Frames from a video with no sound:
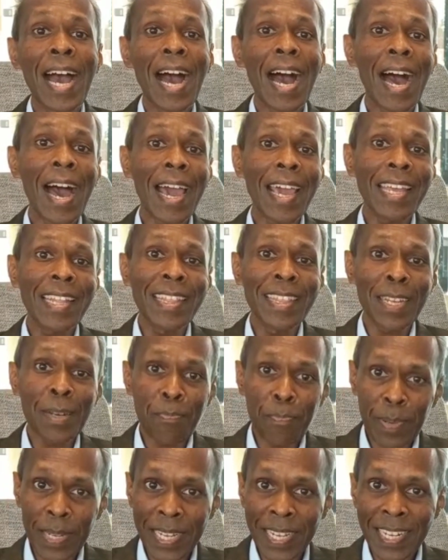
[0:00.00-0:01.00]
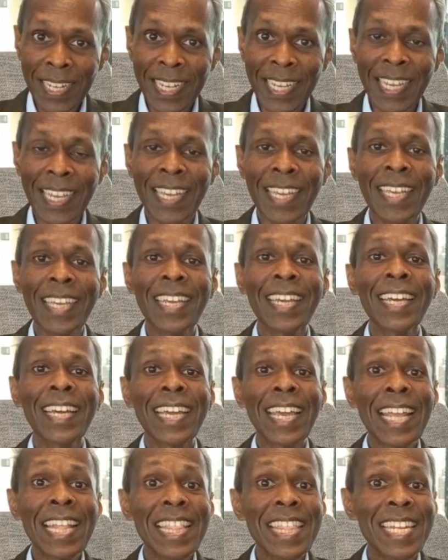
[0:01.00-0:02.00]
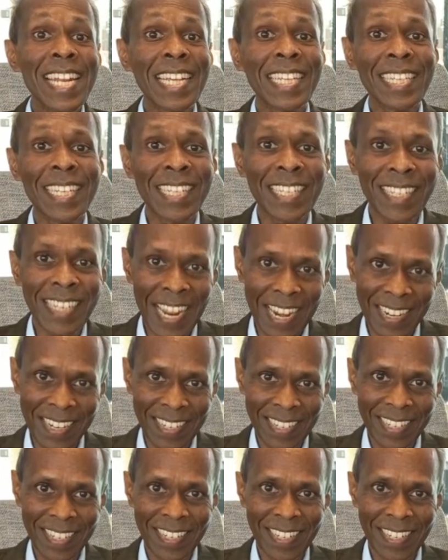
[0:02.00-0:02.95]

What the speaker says: IEEE international standard.